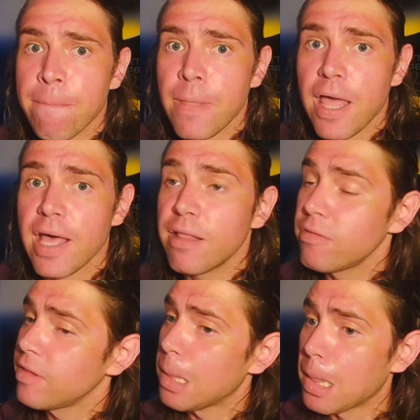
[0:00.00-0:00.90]

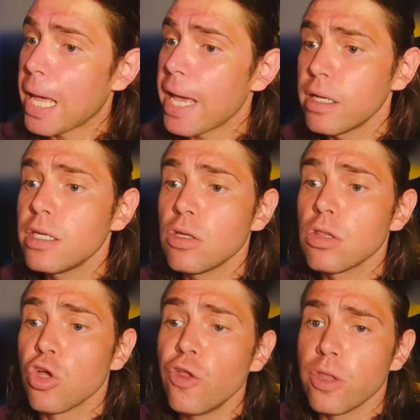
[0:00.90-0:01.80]
And the later you
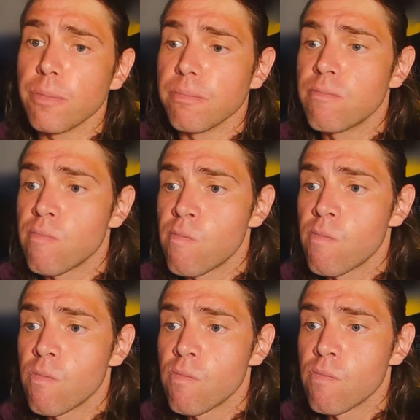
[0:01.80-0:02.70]
learn them,
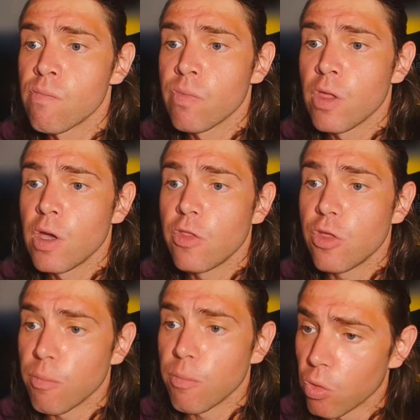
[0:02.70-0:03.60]

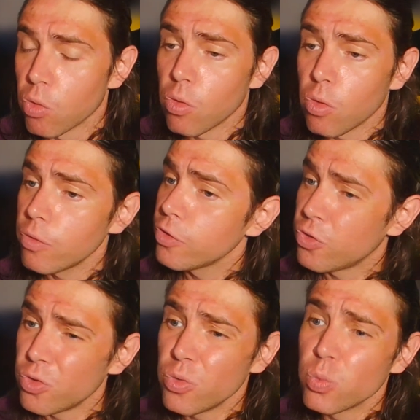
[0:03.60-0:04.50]
the more
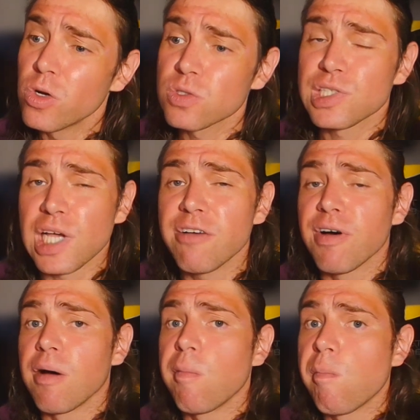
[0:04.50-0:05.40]
you will
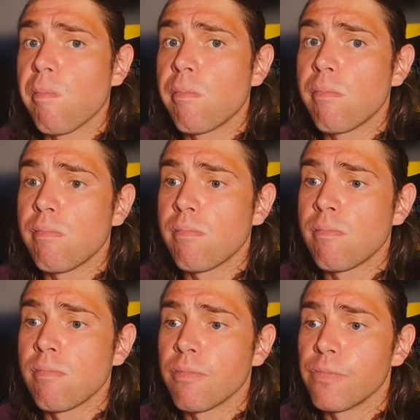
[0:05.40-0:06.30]
suffer.
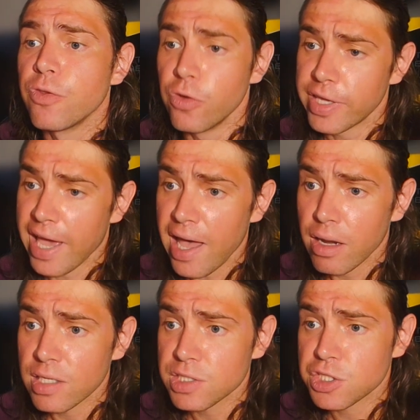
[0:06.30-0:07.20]
You
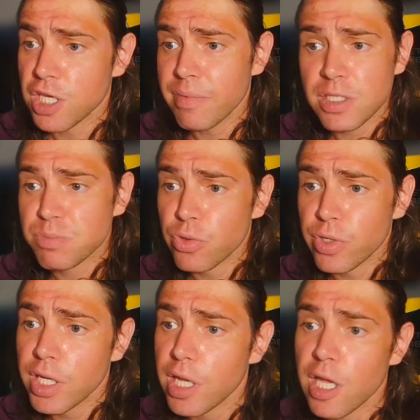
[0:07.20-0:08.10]
can, as G-Man's
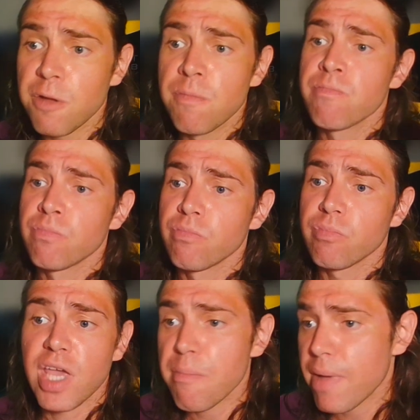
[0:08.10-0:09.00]
putting it here,
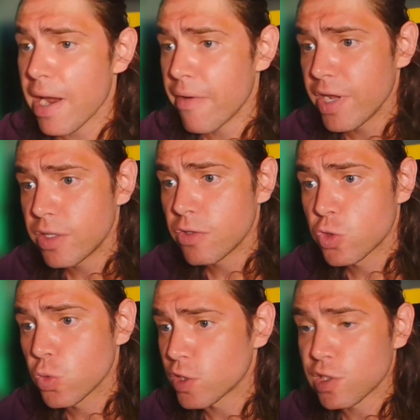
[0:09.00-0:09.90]
get married
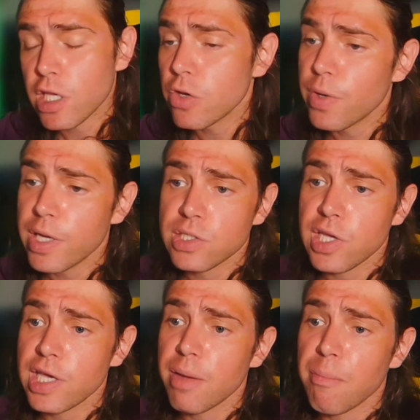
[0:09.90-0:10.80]
to a CUNT,
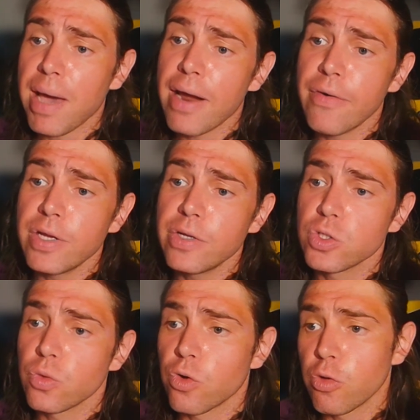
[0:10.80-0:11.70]
get married
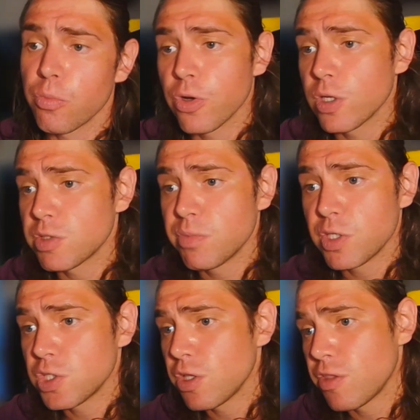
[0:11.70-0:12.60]
to the wrong person
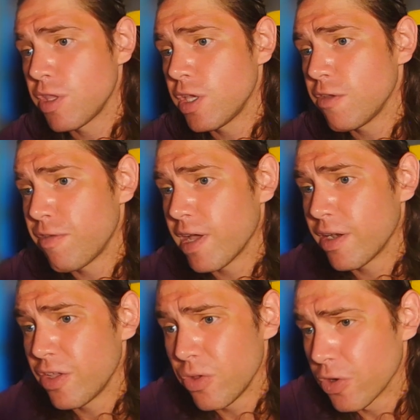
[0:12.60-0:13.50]
because you think you found
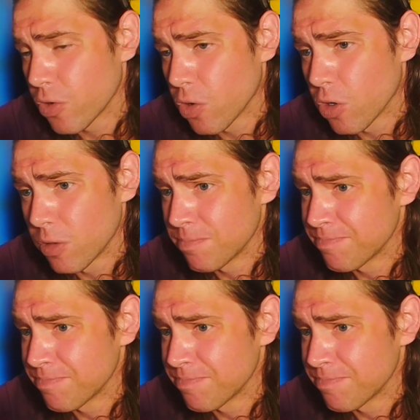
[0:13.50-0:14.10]
a unicorn.